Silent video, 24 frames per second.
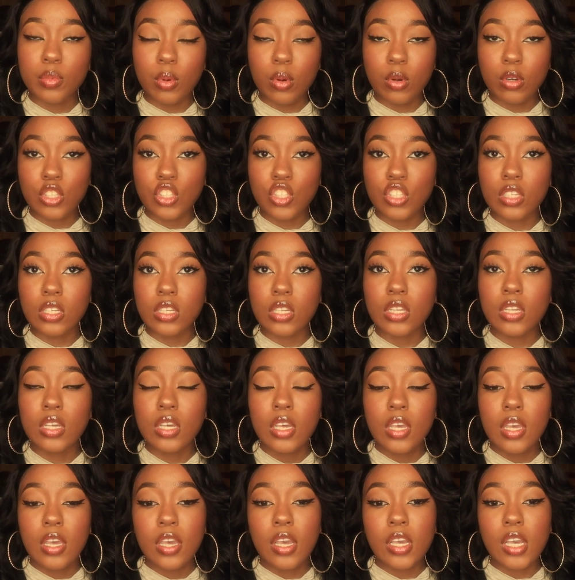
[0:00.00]
portion
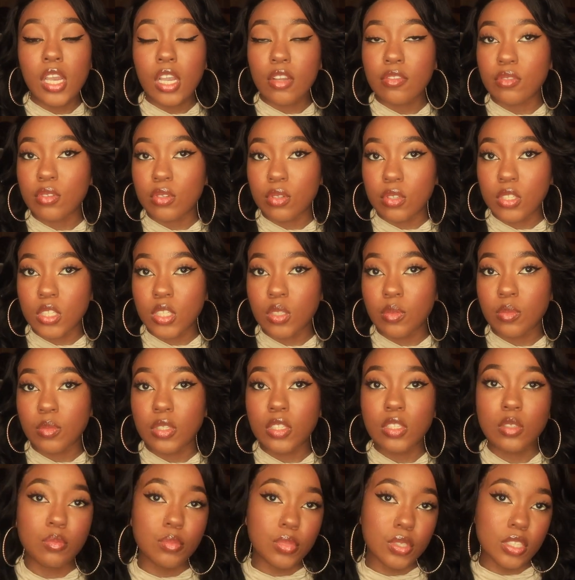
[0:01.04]
after
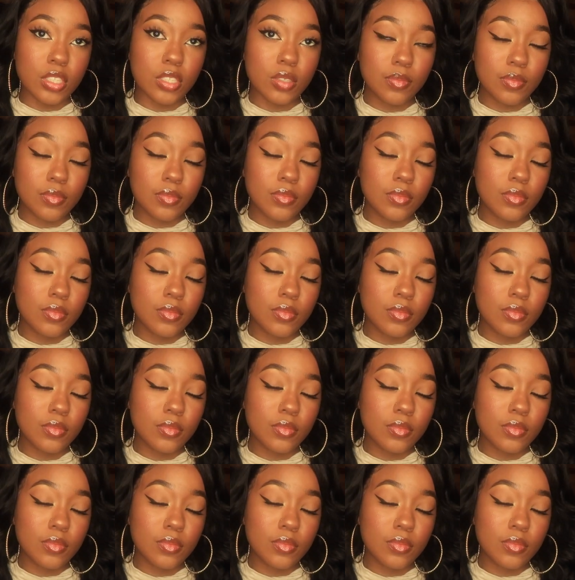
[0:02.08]
Christmas. But